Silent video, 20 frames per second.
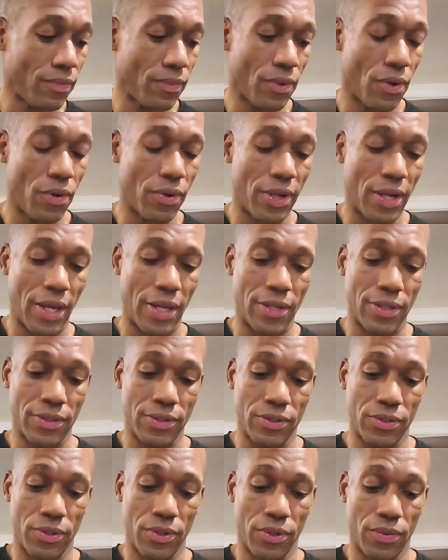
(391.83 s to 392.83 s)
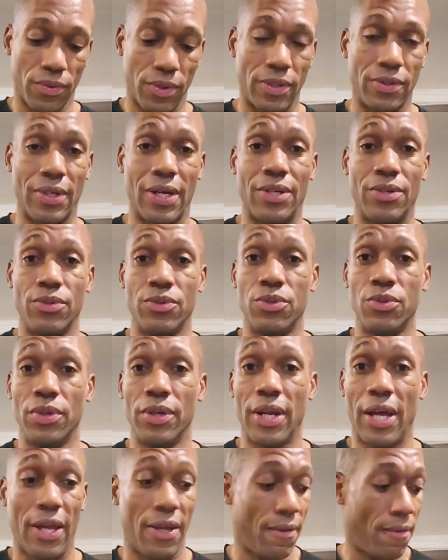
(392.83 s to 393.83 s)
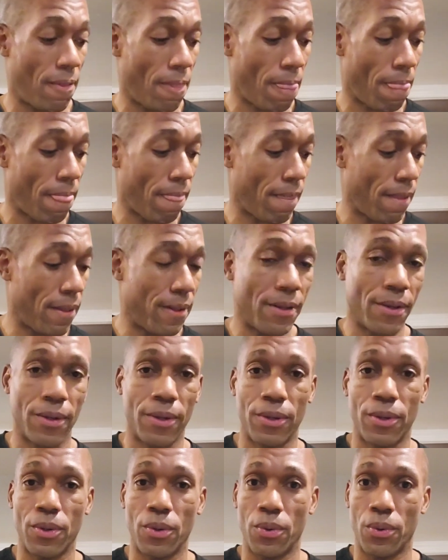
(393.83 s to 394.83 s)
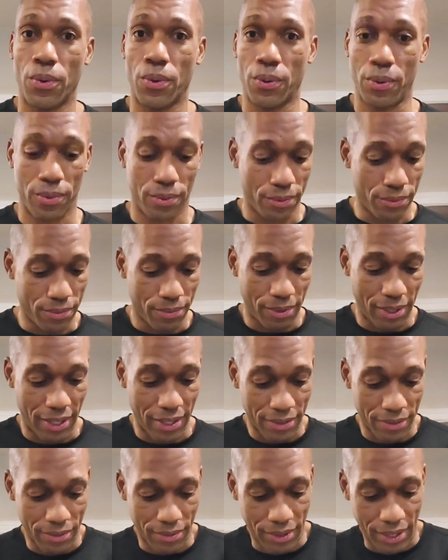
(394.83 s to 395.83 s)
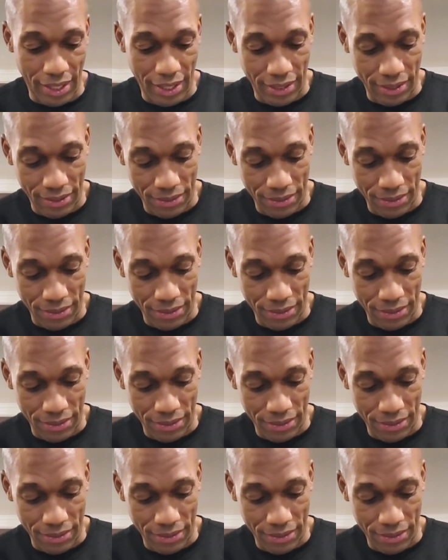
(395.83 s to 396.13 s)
Okay, 2 to 3. So I'll do 2 tonight. Whew, man, okay.